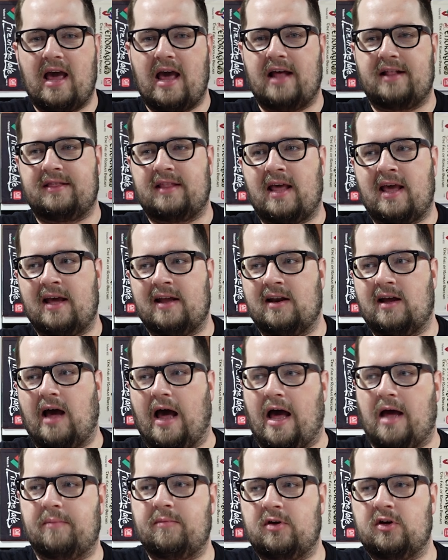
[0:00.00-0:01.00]
and then
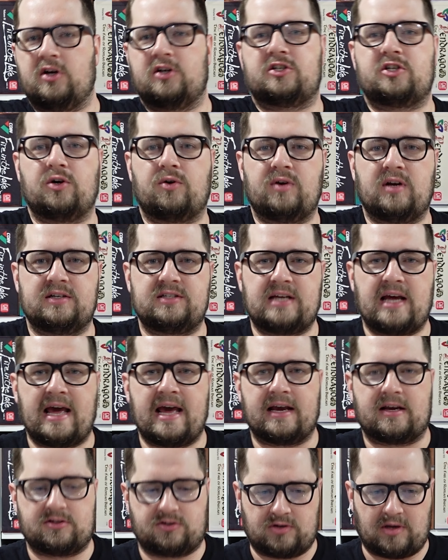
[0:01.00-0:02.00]
I'm going to do an
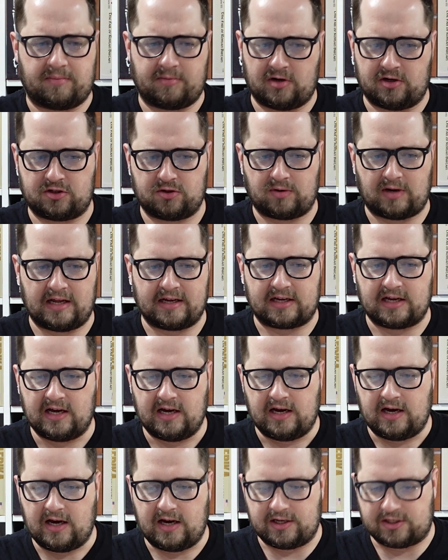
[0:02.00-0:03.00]
attack, so I'm going to do like
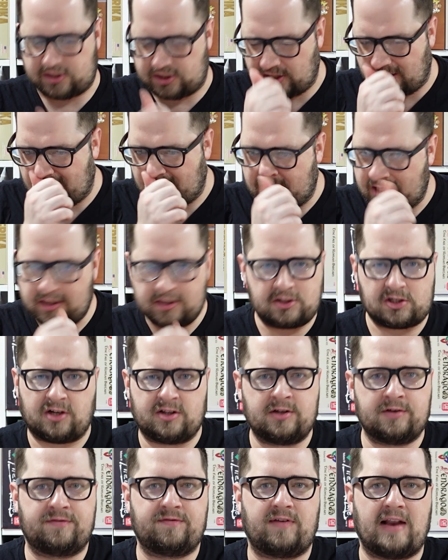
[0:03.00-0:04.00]
a charge
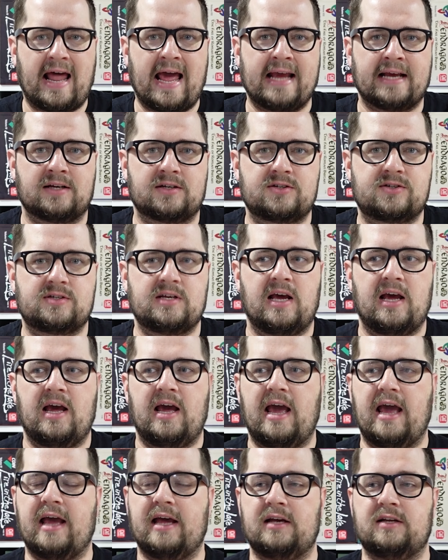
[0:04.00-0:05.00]
on the flanks,
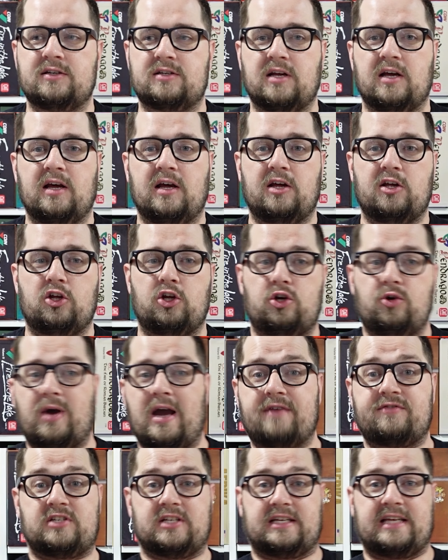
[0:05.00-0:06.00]
and you
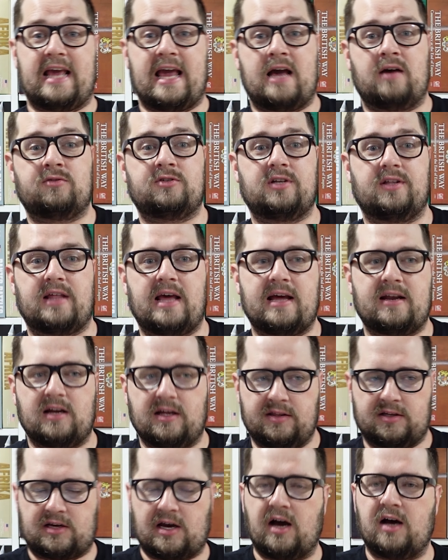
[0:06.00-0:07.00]
have to counter that,
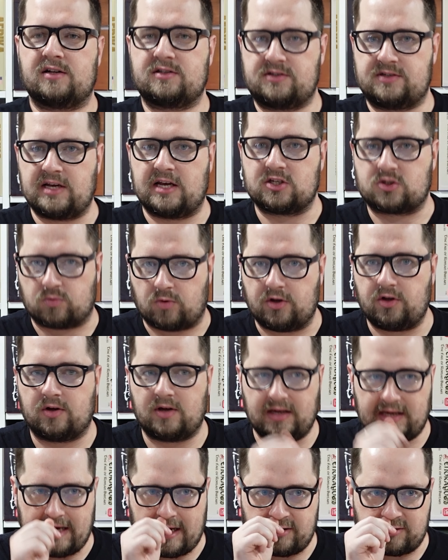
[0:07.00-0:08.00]
and the card says what you
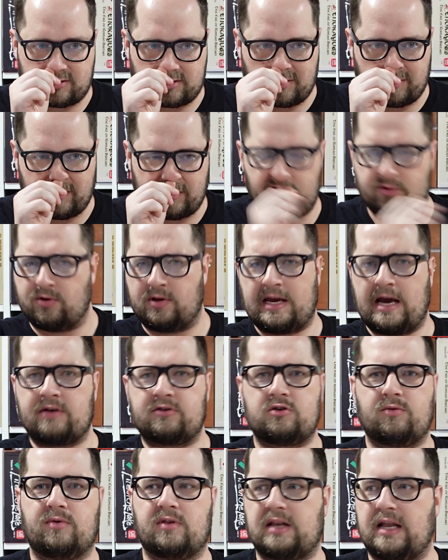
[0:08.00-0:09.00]
can counter it with. You can
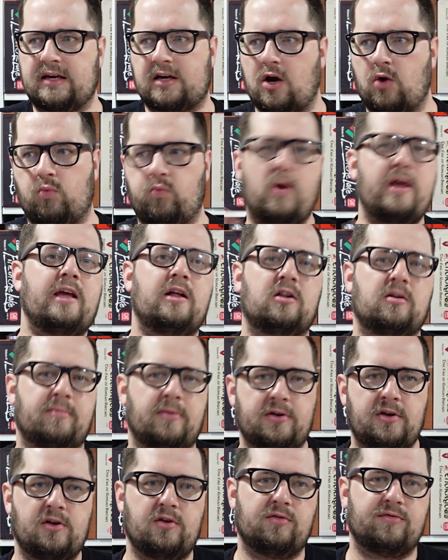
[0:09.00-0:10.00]
counter it with like a wheel
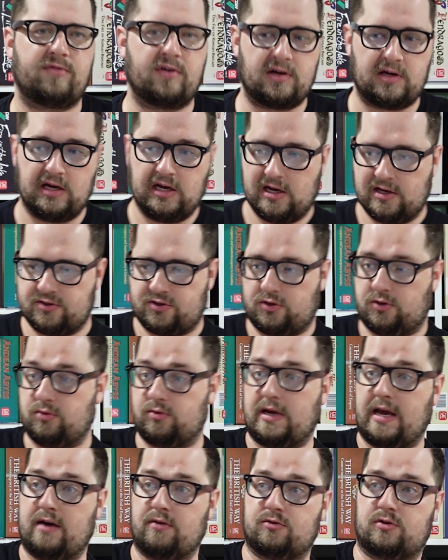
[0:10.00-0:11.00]
maneuver, so you
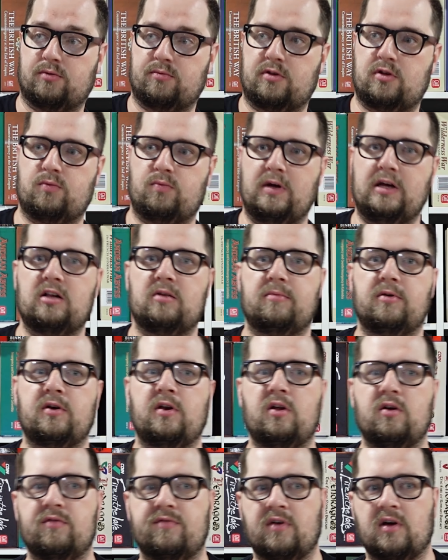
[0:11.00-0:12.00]
counter it with a wheel
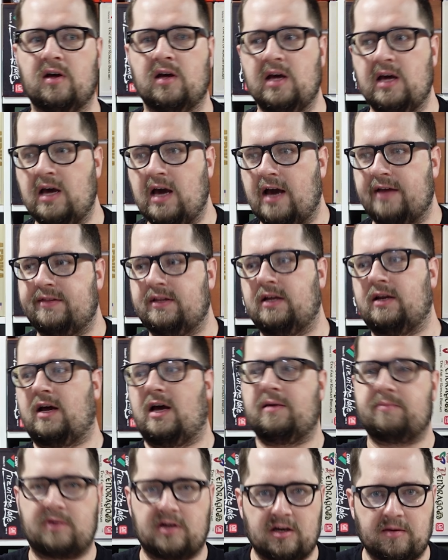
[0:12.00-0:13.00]
maneuver, and then
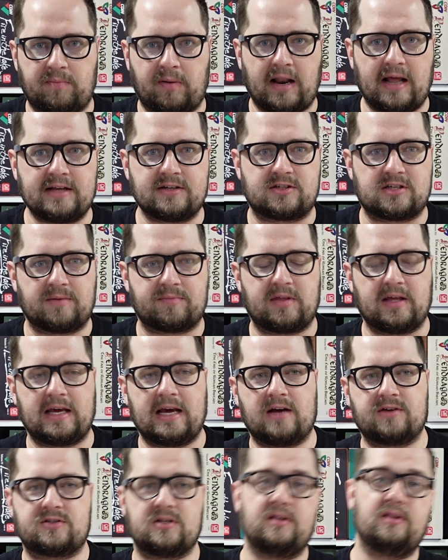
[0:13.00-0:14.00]
I'm going to play something
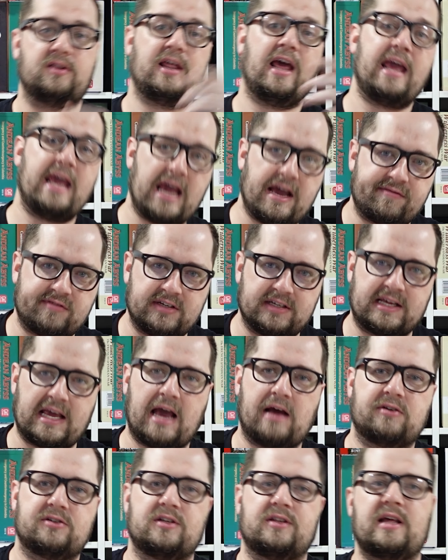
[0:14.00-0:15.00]
else, and they have to
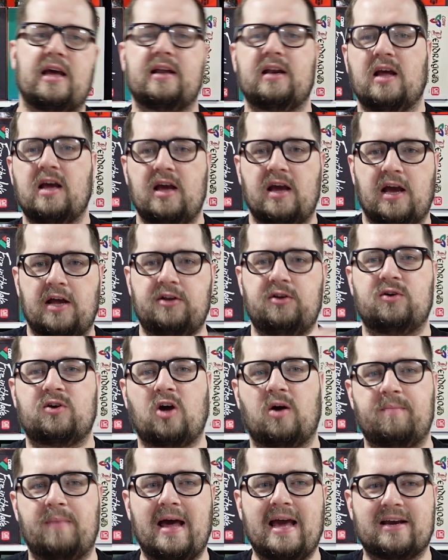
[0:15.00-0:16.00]
counter that, and you
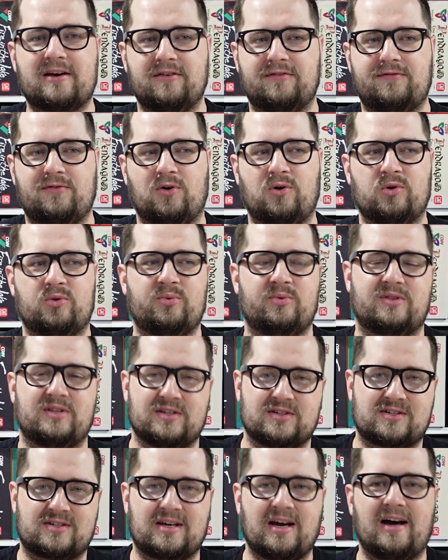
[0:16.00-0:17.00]
go back and forth with
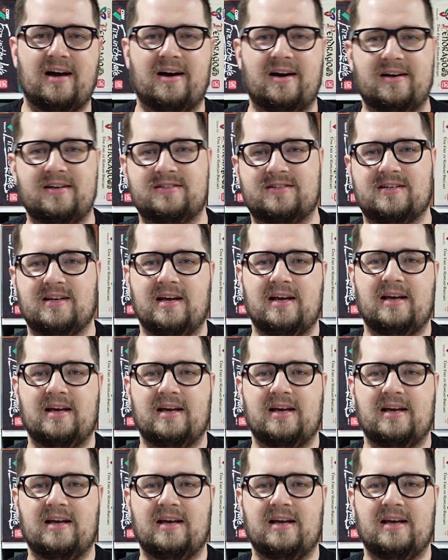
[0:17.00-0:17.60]
these cards,